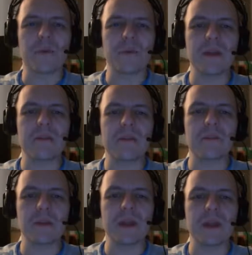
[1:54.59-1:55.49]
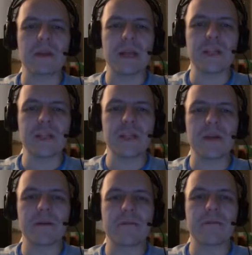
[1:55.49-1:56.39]
3/3
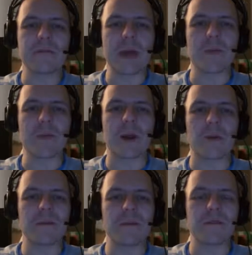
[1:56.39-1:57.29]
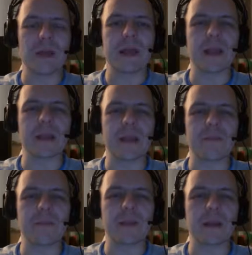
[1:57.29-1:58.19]
legendary vampire with flying and
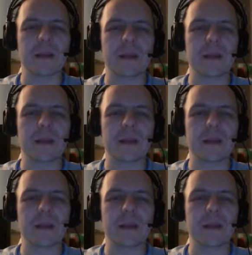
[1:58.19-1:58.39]
lifelink.